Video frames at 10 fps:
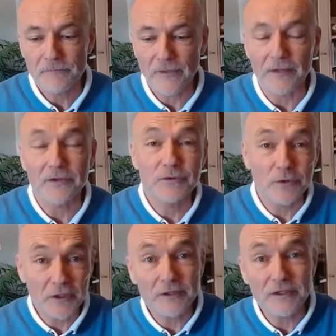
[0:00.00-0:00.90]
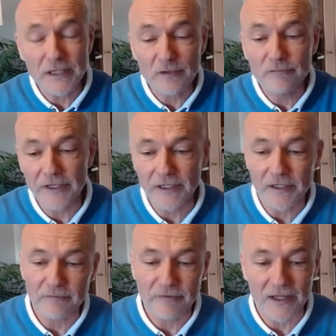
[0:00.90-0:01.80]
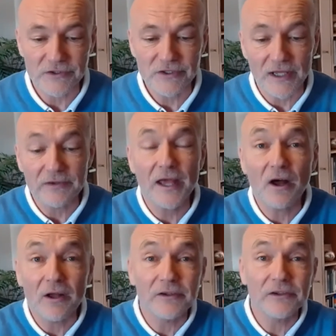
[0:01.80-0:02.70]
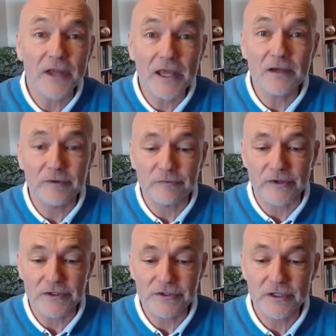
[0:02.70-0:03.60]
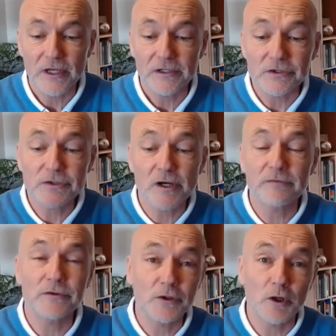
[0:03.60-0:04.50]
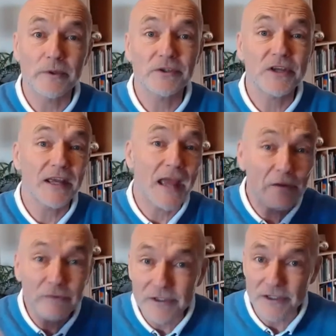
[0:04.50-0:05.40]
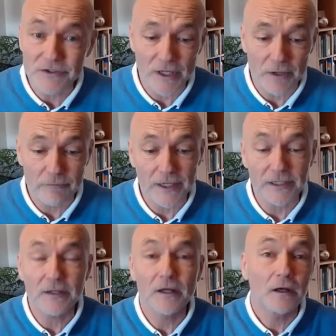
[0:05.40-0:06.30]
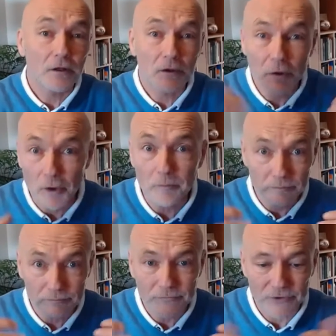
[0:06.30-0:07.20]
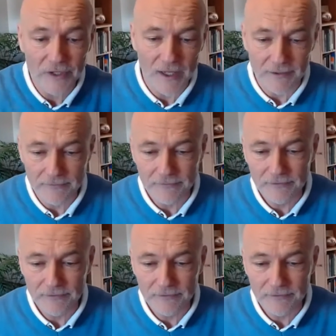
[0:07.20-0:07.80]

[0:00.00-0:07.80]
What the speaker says: And so they got the invite in advance. And then on the day of the feast, the servants come and say, everything is now ready. Come today.